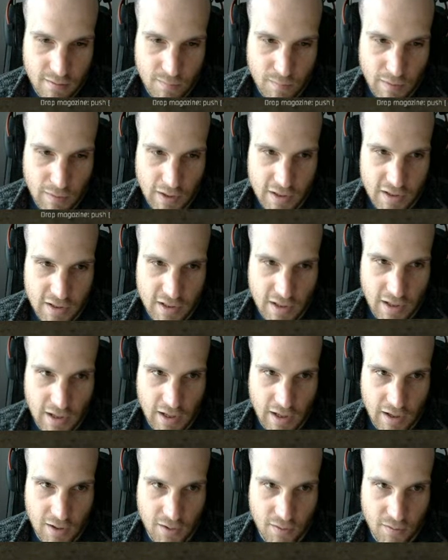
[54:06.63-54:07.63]
Magazine
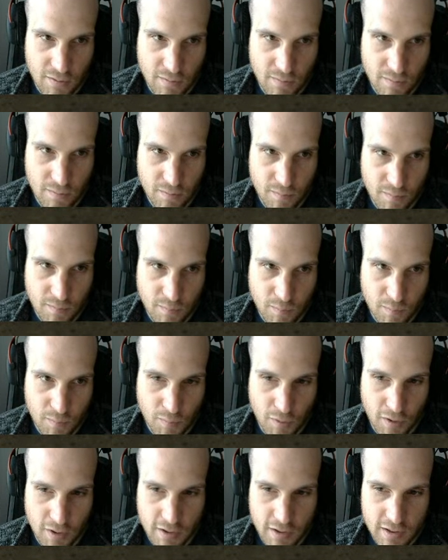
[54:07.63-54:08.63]
out.
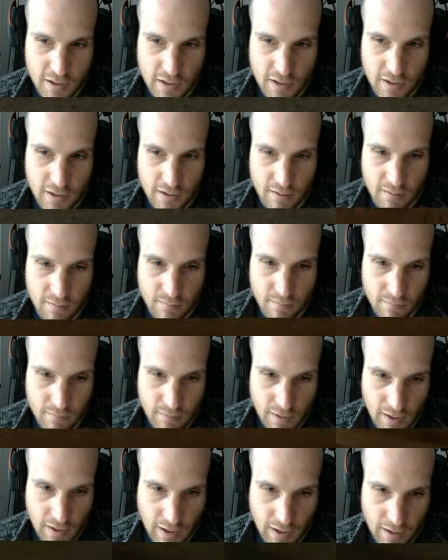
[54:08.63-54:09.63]
Bullets in.
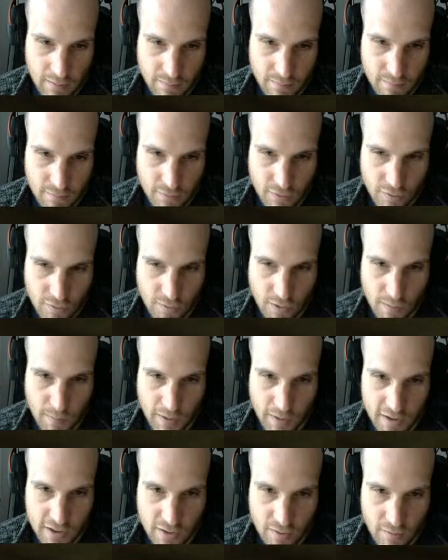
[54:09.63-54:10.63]
Ah! Throw the
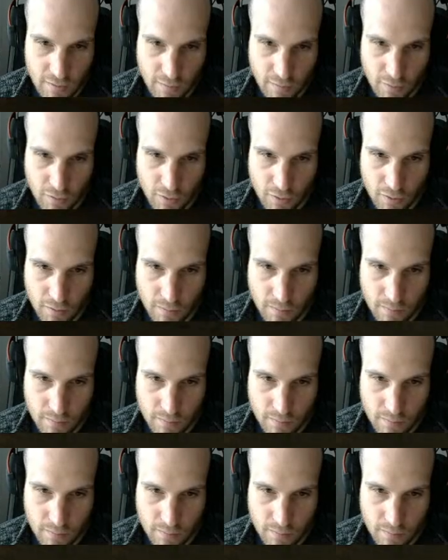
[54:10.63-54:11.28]
magazine on the floor.